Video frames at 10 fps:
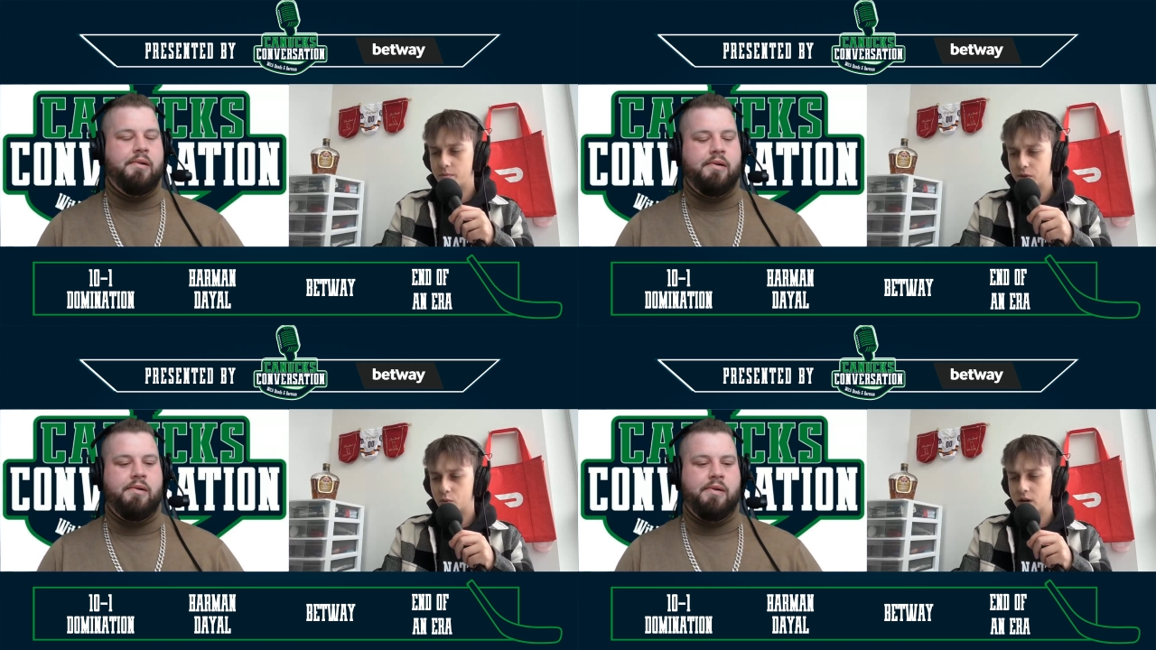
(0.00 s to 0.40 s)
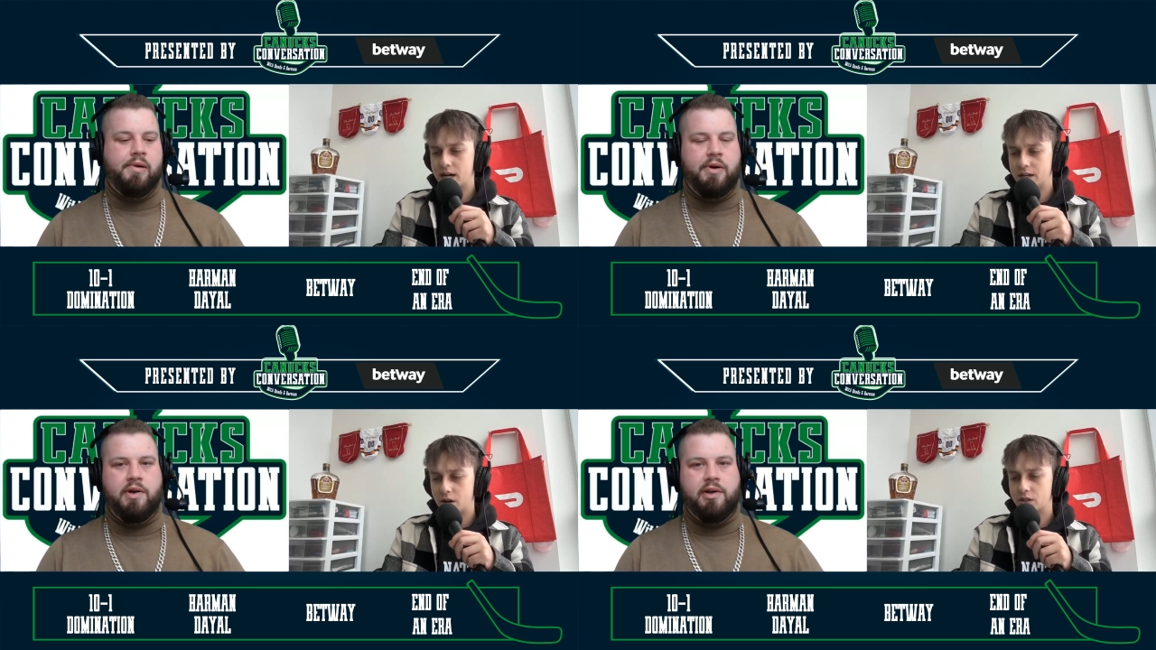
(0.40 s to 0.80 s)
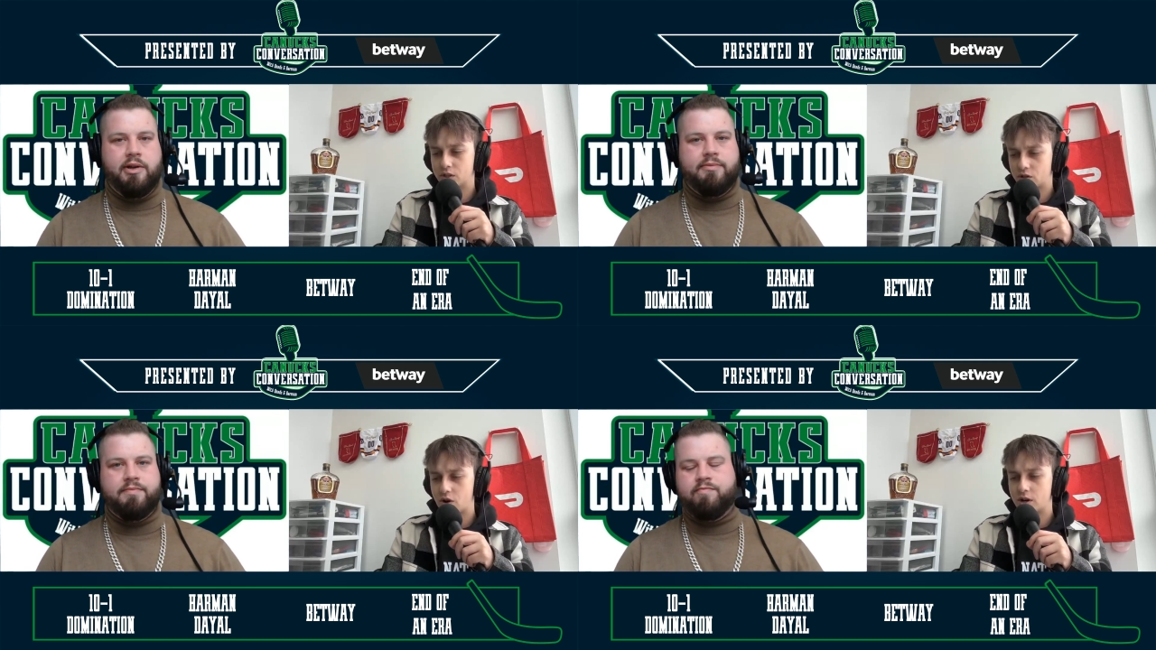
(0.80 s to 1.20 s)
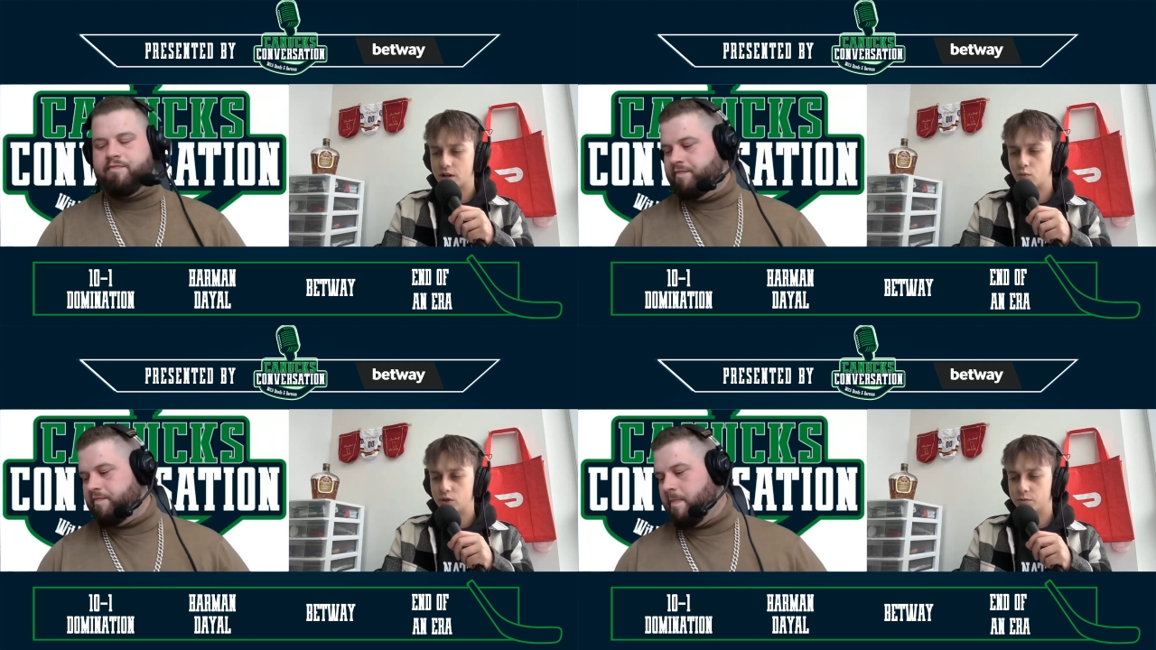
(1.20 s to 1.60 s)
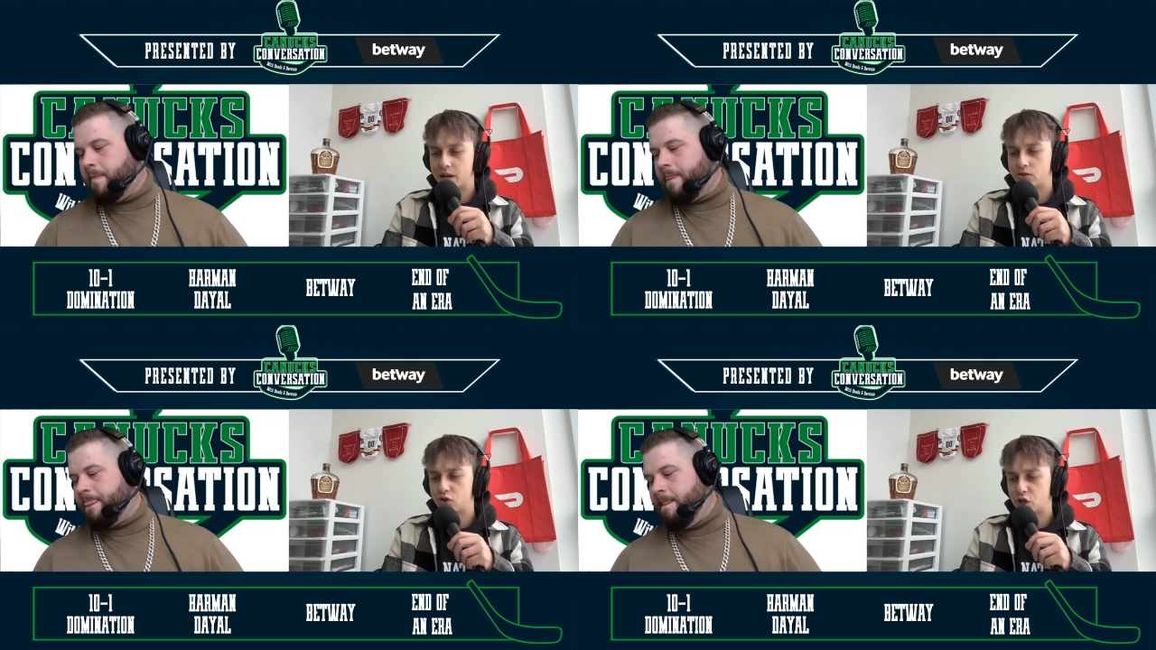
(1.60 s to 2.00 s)
Speaker 1: but the way I got started was
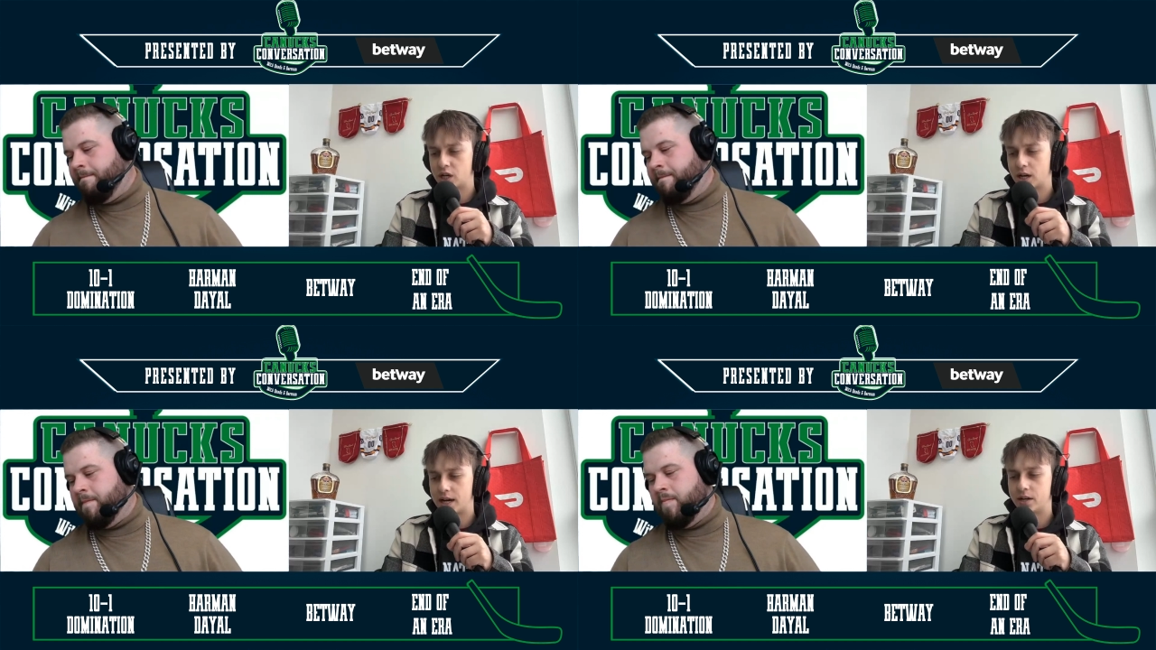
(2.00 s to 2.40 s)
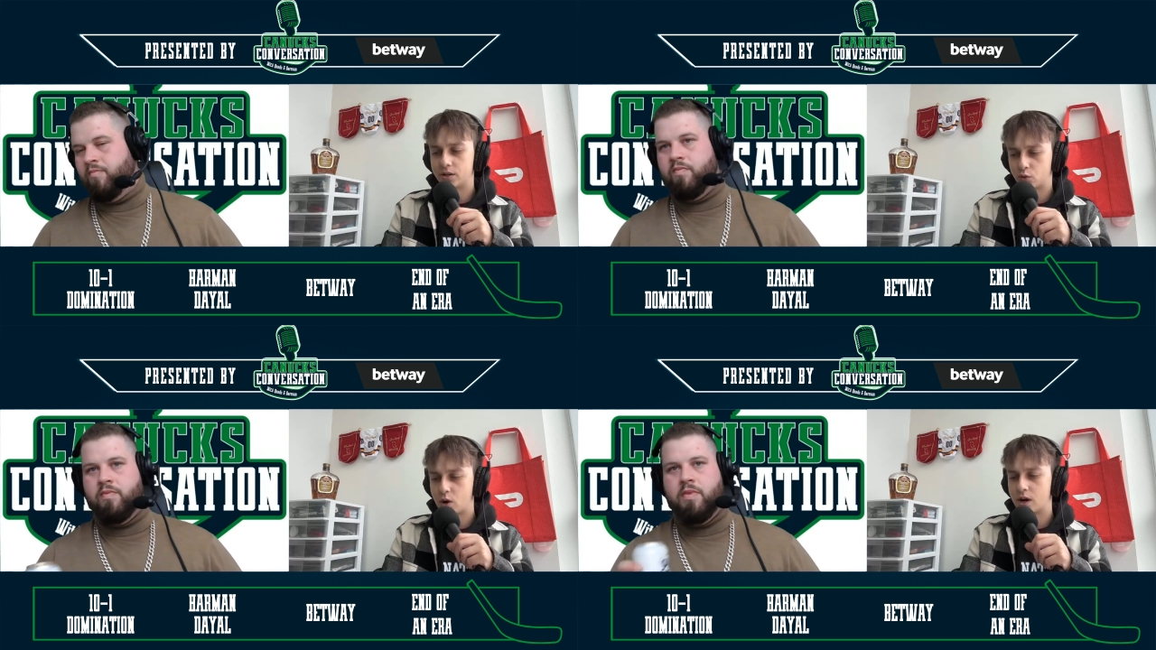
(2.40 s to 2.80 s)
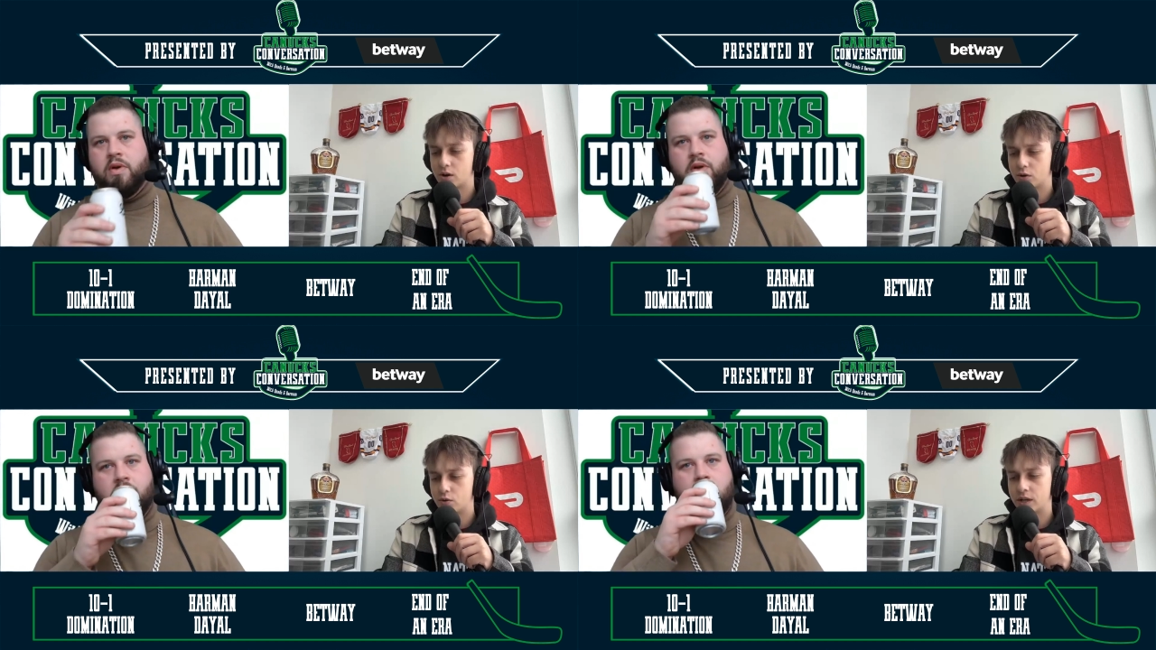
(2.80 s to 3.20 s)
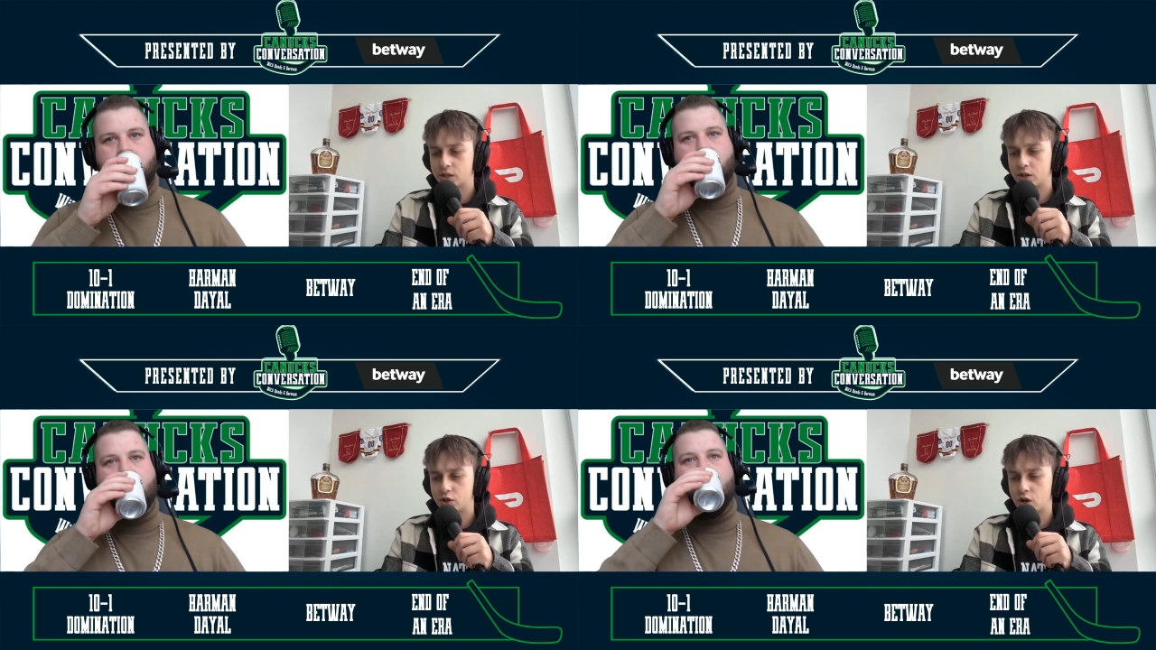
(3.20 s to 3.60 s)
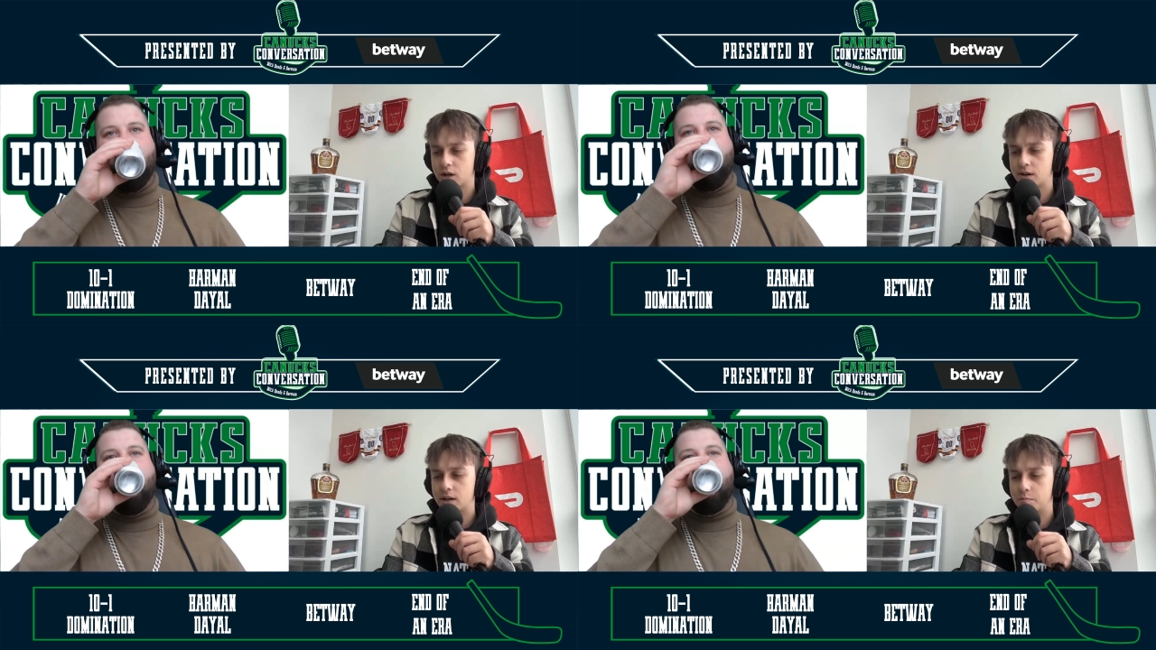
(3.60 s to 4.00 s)
messaging a guy on Twitter who I saw
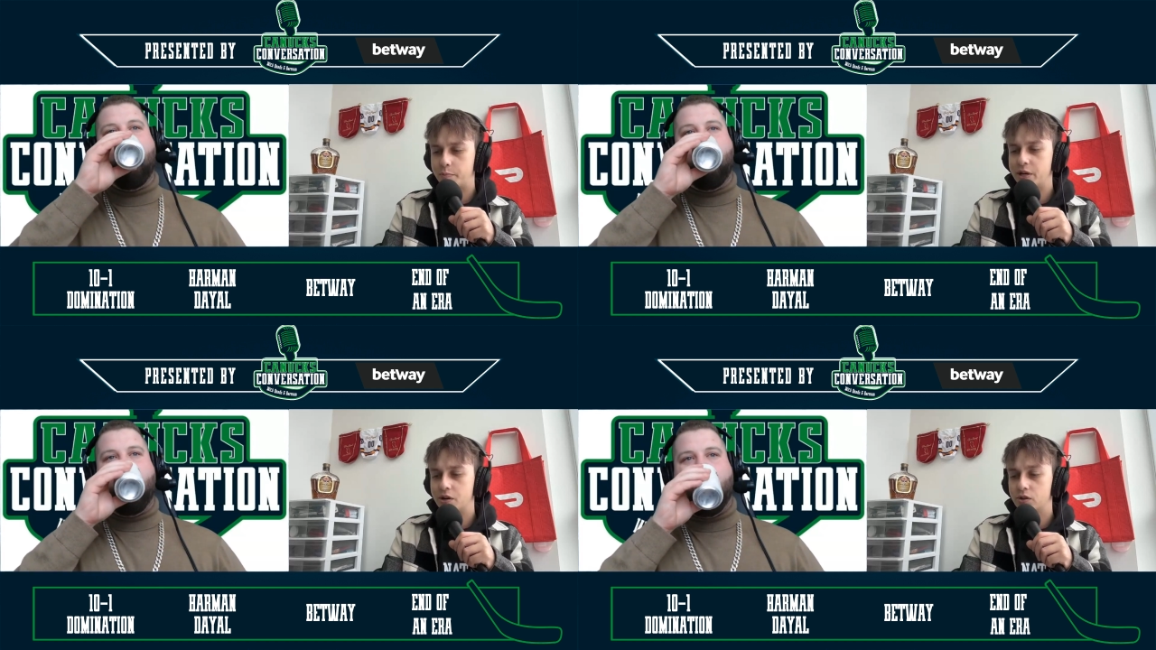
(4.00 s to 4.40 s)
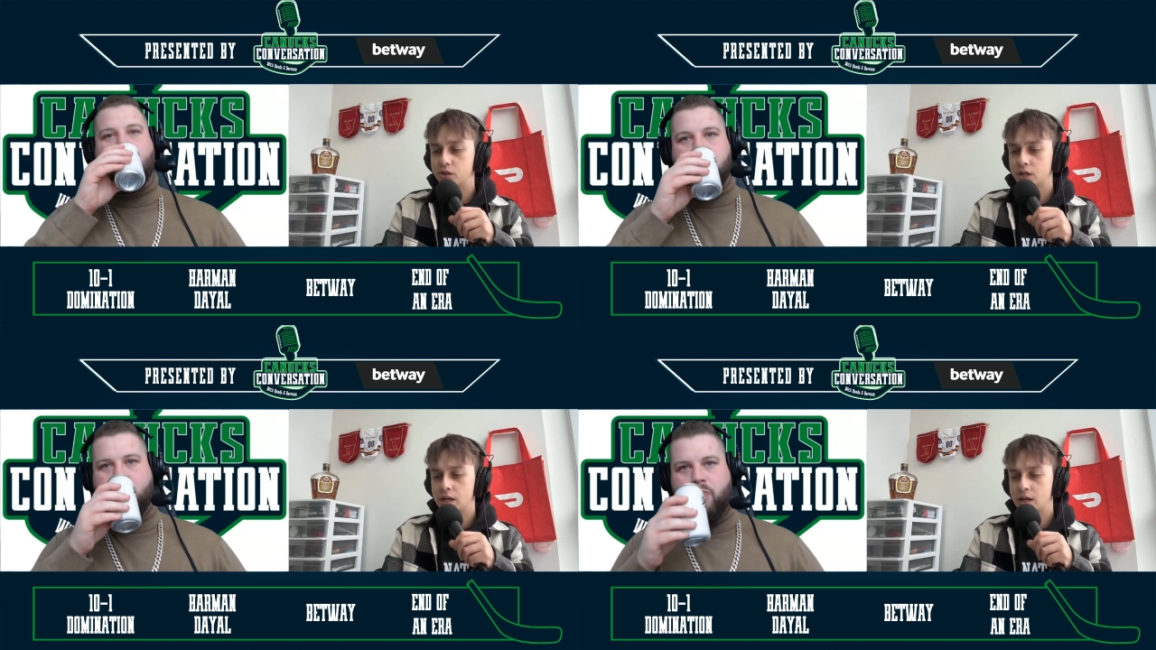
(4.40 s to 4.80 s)
shotgunning beers